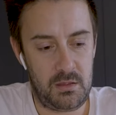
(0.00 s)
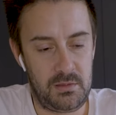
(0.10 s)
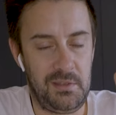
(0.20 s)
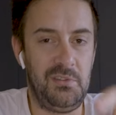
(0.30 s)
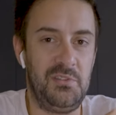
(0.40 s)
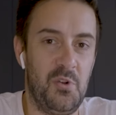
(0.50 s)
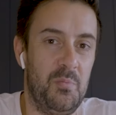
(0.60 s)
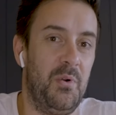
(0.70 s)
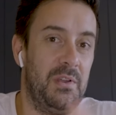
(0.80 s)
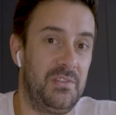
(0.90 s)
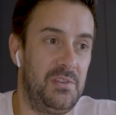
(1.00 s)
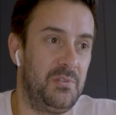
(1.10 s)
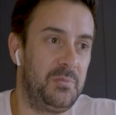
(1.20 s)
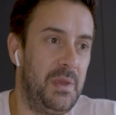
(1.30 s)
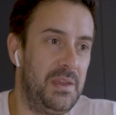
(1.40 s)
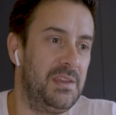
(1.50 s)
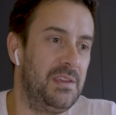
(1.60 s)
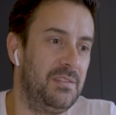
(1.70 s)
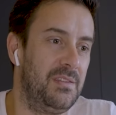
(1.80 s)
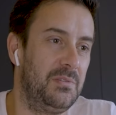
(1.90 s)
This is your point, so you're speaking
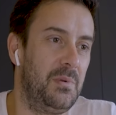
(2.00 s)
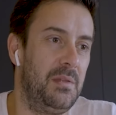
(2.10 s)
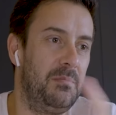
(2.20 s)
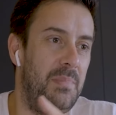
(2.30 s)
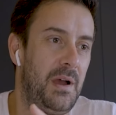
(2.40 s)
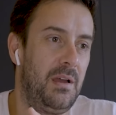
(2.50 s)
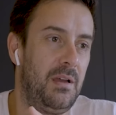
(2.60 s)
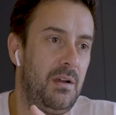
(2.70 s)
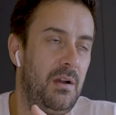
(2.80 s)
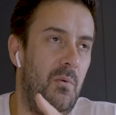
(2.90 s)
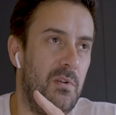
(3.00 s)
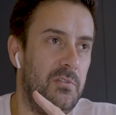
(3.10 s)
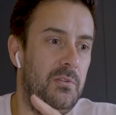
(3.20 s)
into this one, but I want